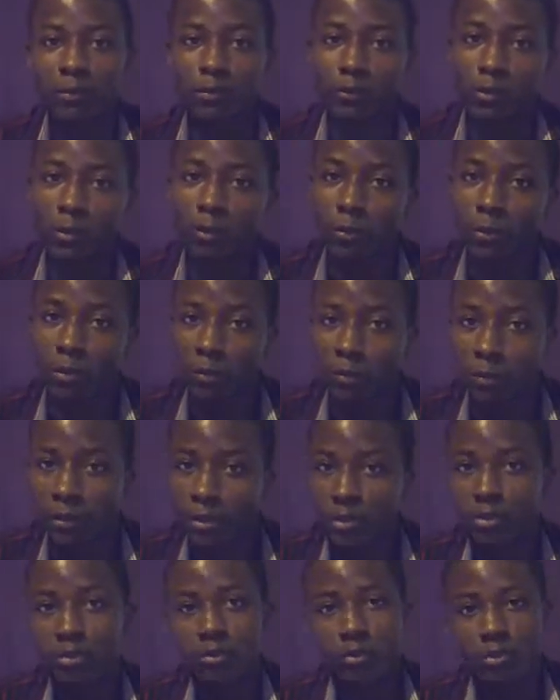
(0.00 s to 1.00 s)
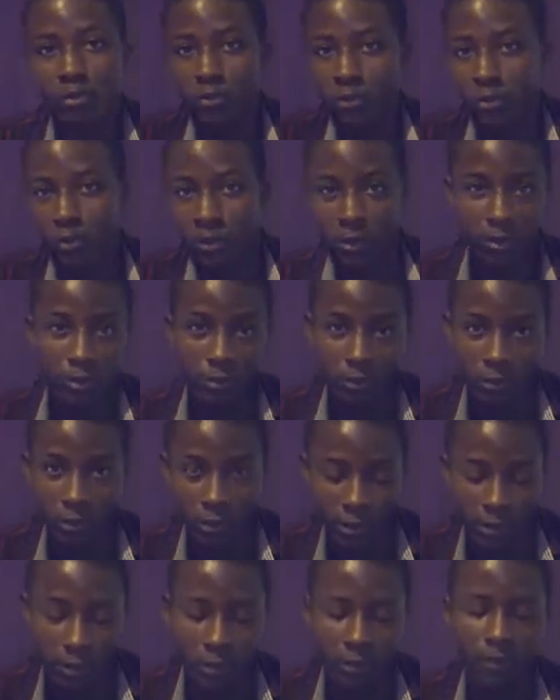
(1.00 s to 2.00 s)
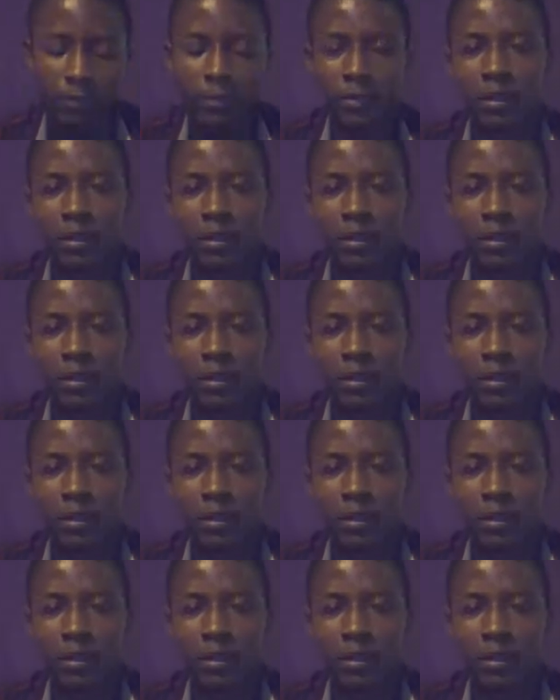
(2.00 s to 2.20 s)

from one place to the other.